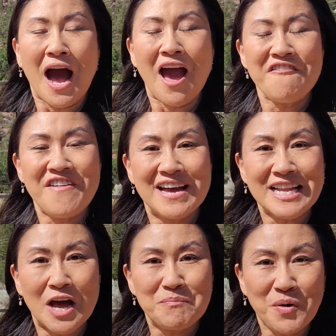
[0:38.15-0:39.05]
I
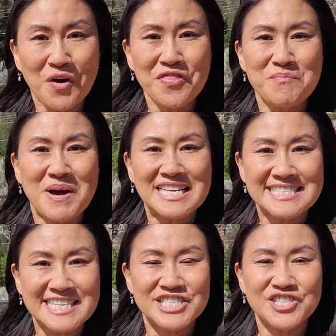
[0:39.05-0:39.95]
found out both my
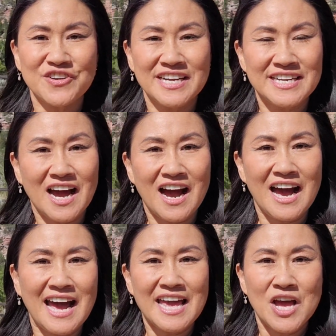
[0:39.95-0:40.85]
sister and
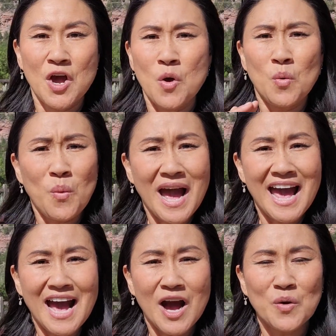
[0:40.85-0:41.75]
I,
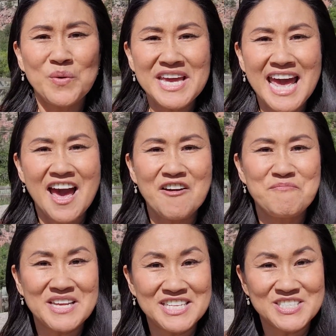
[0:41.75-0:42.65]
wow, we have
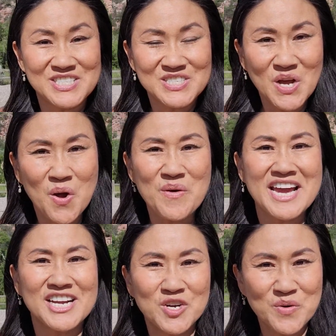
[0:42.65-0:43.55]
been so
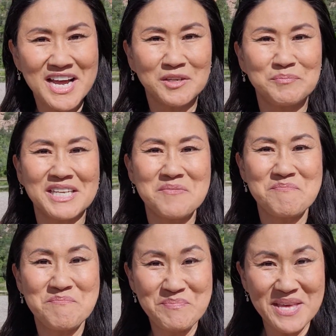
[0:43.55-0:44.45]
incredibly
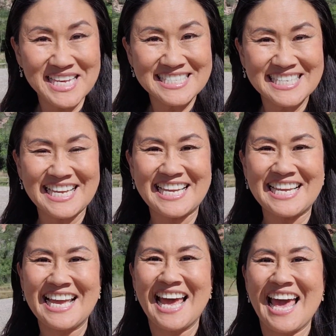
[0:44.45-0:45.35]

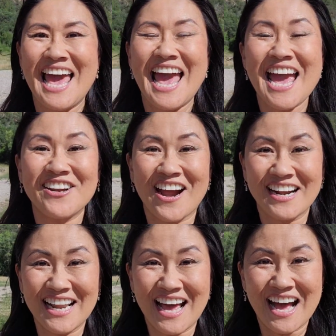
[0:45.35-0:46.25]
busy in
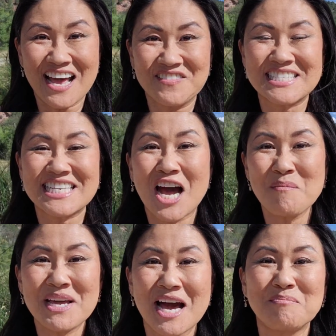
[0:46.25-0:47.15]
our lives
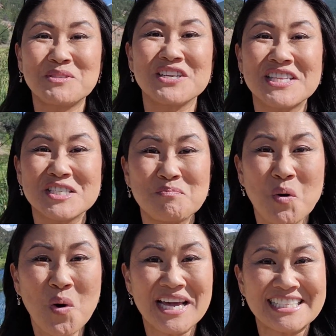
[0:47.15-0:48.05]
coming up to this
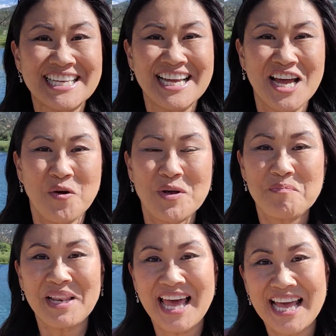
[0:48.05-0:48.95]
point. We
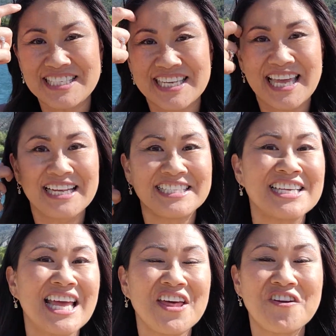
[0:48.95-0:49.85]
planned to get
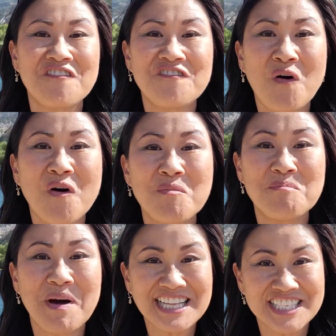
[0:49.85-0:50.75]
together four
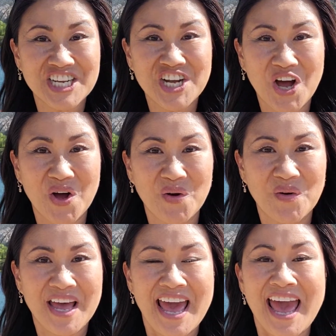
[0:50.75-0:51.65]
months
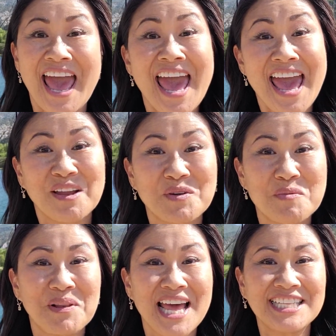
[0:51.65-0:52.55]
ago and we
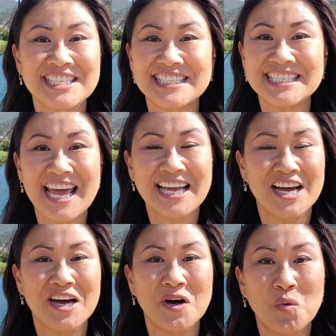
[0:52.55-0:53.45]
planned to take
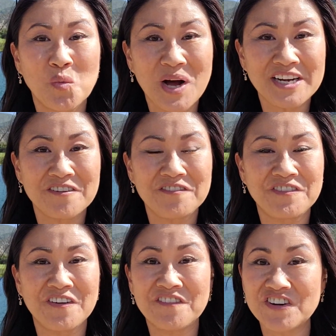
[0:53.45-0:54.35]
a
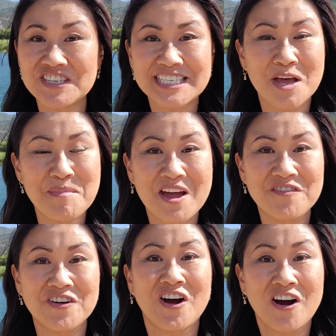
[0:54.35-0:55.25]
wonderful first time
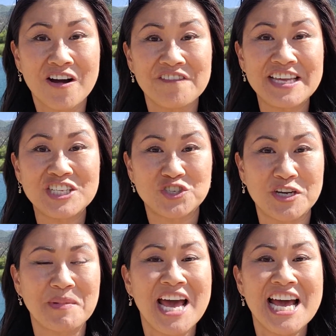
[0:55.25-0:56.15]
ever RV
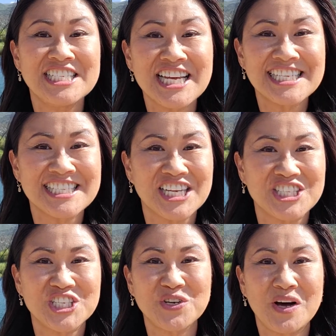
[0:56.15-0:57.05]
trip, just the
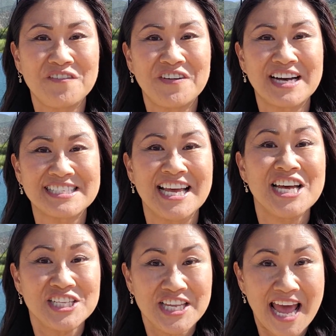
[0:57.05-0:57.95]
two of us,
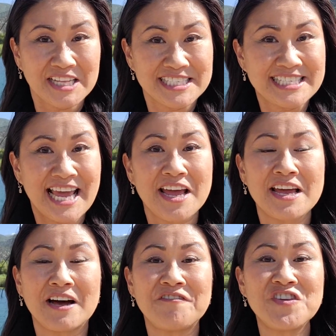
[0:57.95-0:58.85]
and
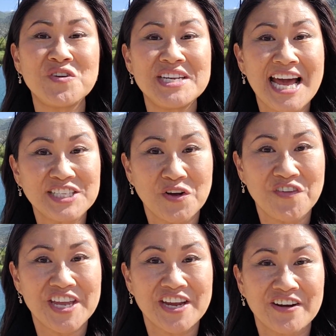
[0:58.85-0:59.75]
stay a few nights
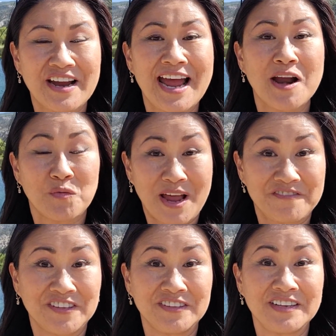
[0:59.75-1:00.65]
over here at
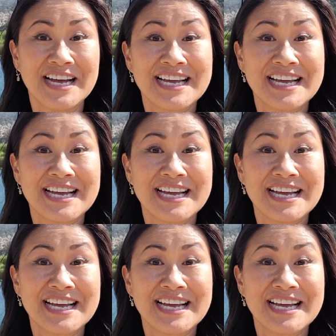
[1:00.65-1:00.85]
Rifle